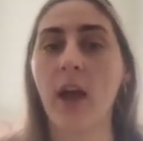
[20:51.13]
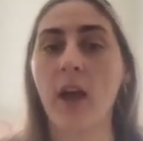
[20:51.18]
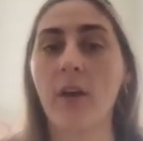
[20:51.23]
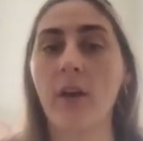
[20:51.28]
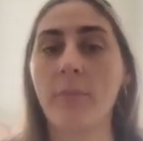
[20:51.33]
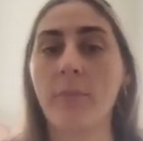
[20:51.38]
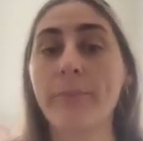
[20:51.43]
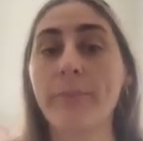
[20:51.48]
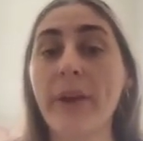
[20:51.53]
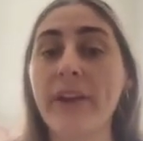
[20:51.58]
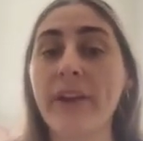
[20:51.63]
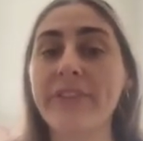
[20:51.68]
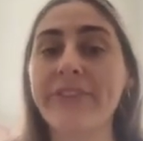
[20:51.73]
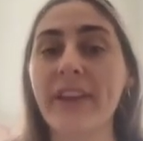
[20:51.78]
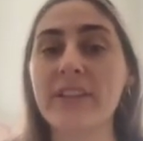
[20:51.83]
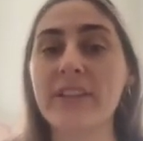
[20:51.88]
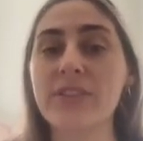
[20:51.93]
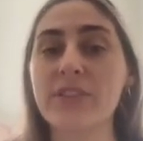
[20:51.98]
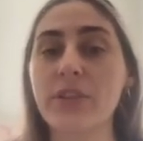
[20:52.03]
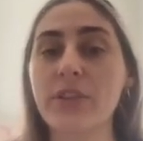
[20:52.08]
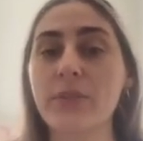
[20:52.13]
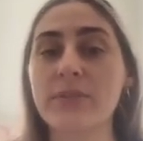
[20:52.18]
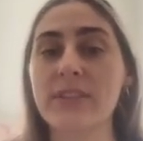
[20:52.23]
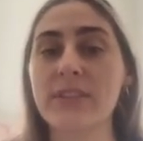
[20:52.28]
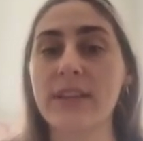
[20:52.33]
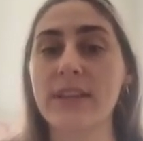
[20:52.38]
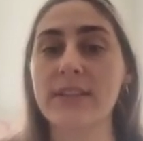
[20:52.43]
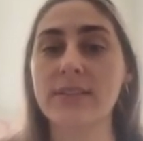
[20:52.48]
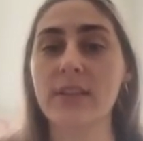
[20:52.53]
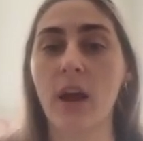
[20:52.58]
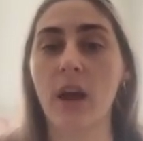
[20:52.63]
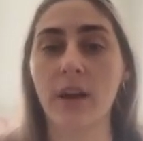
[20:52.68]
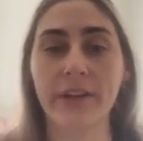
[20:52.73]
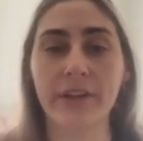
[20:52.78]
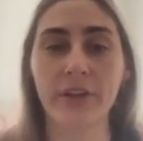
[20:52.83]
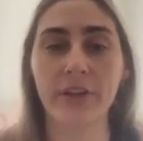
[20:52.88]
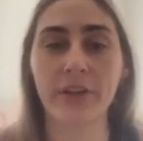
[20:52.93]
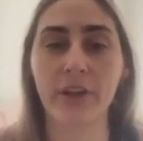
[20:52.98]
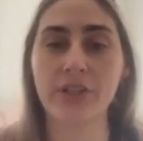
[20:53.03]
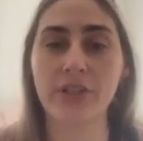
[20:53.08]
Bareface uses
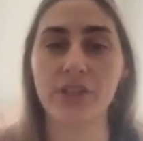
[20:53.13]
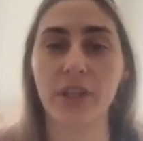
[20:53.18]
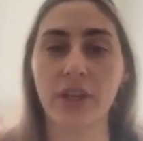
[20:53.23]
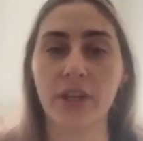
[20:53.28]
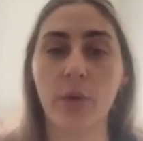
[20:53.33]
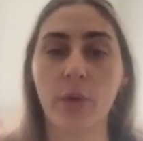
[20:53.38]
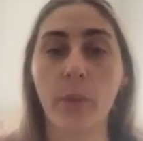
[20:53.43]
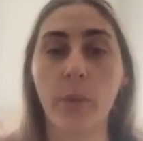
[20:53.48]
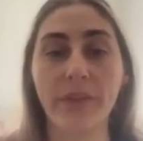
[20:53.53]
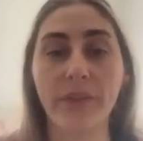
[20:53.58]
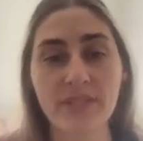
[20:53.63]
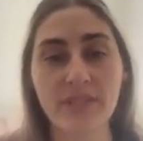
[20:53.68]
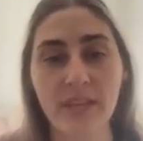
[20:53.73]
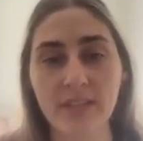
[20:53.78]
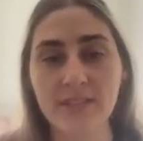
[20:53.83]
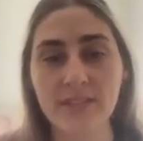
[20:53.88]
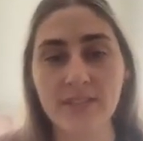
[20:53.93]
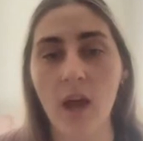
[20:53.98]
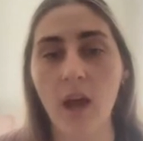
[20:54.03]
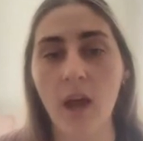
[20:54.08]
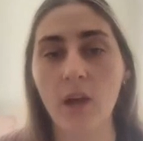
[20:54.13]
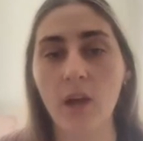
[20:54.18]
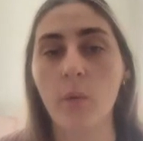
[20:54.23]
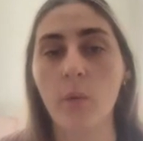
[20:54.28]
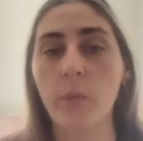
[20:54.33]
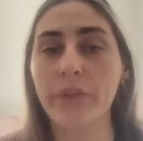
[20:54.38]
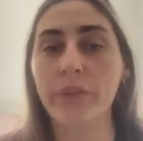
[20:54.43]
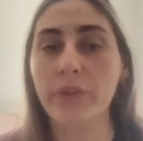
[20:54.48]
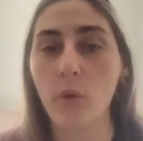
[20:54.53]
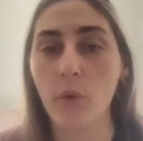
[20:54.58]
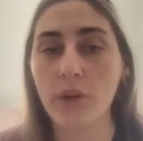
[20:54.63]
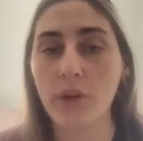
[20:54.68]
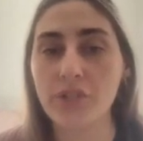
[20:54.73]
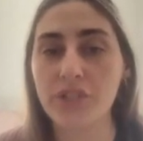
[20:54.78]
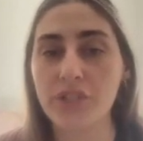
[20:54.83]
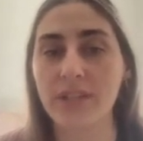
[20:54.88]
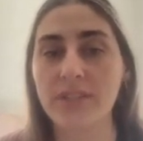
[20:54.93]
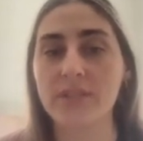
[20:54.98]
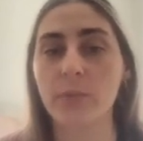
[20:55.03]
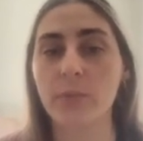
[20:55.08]
our integration with TikTok, with
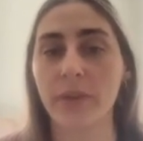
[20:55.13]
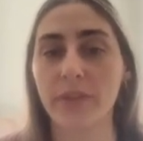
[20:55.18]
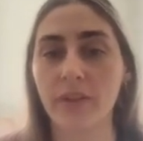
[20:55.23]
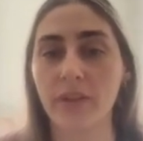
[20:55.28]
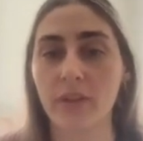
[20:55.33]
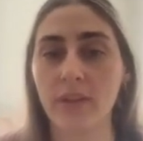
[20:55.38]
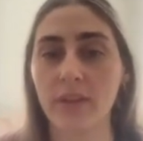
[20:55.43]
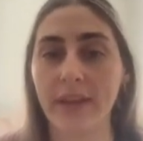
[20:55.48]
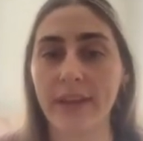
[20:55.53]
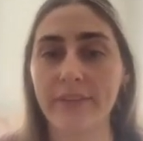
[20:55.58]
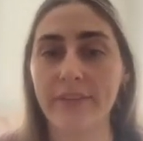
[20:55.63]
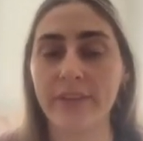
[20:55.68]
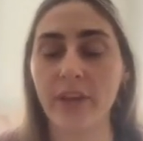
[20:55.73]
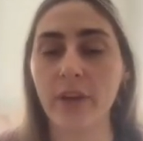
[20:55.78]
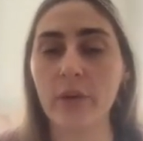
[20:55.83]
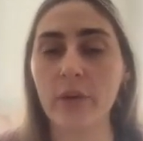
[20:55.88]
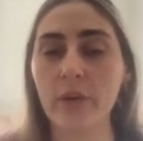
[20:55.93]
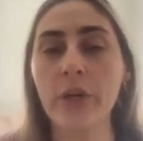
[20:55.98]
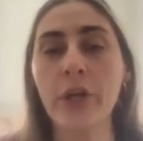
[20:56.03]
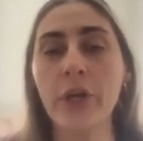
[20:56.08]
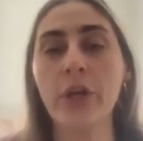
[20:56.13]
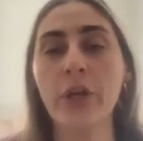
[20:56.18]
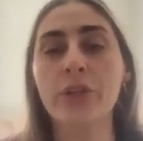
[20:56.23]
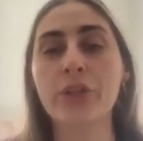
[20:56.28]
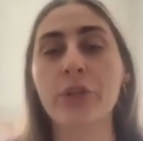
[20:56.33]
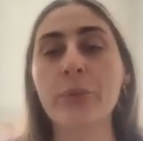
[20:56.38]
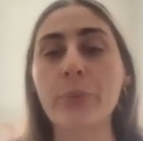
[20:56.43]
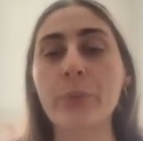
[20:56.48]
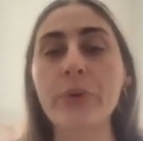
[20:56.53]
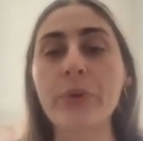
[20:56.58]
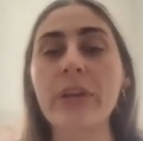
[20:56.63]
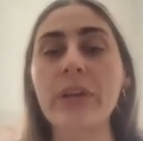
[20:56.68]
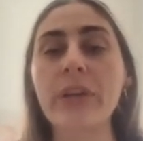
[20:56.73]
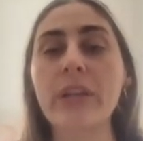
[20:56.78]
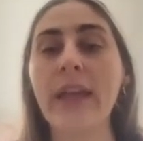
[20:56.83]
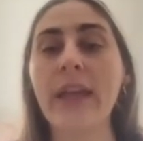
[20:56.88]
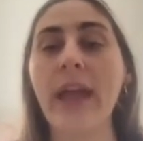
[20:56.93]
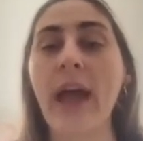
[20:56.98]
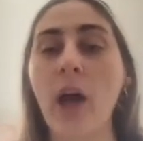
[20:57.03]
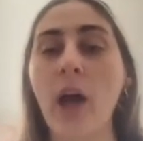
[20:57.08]
Gorgias, with Klaviyo to
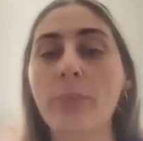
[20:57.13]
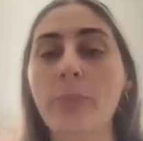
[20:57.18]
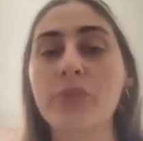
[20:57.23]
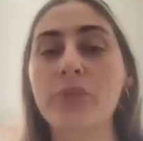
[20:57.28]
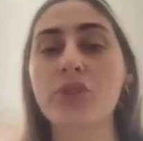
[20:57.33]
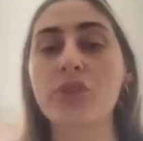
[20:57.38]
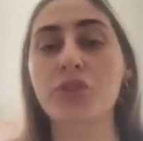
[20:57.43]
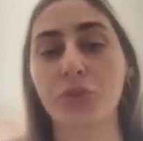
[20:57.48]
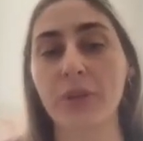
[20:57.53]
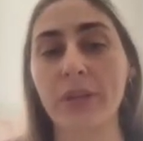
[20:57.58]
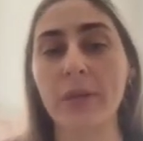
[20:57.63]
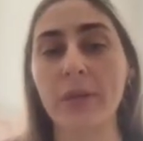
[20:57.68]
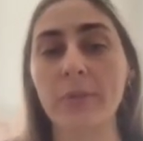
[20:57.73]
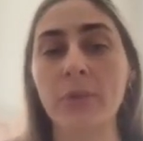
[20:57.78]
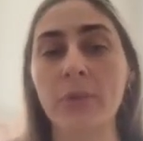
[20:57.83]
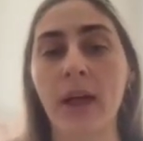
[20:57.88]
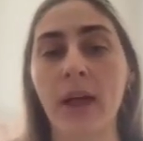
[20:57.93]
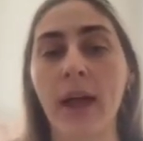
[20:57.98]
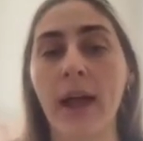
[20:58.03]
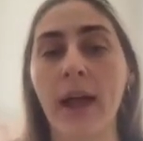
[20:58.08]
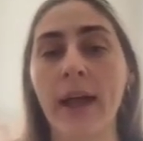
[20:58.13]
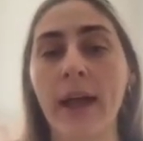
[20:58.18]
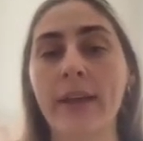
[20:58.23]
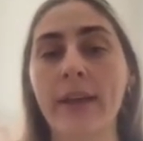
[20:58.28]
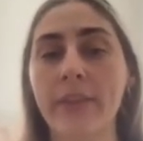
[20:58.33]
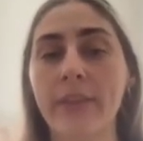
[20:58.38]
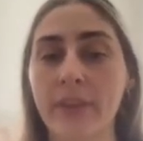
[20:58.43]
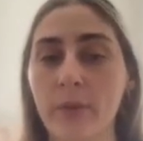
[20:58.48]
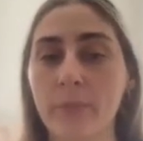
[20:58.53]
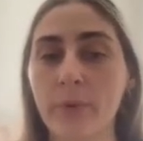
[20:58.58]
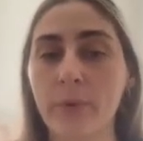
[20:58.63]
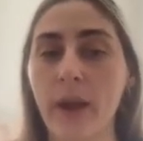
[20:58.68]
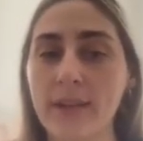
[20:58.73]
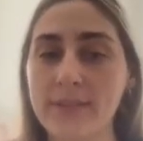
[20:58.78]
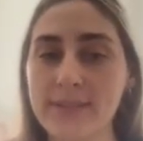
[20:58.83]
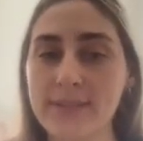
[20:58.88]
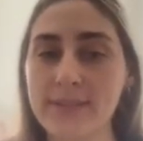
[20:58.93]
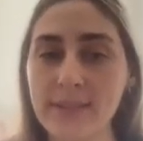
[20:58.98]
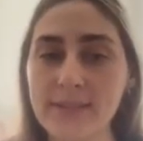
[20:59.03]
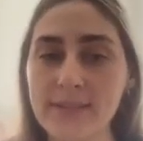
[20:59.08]
really help streamline their
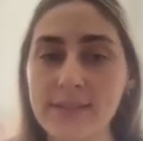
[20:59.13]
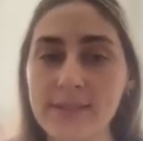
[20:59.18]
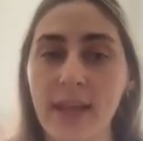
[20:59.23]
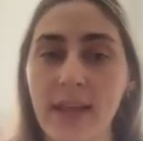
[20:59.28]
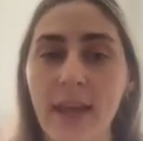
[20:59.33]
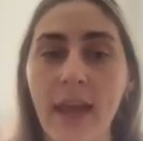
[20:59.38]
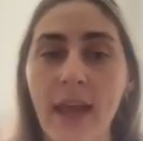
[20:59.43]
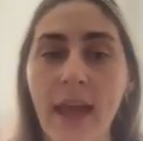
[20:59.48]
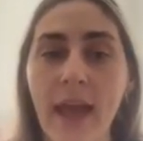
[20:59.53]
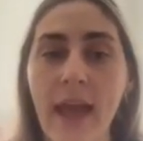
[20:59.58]
process.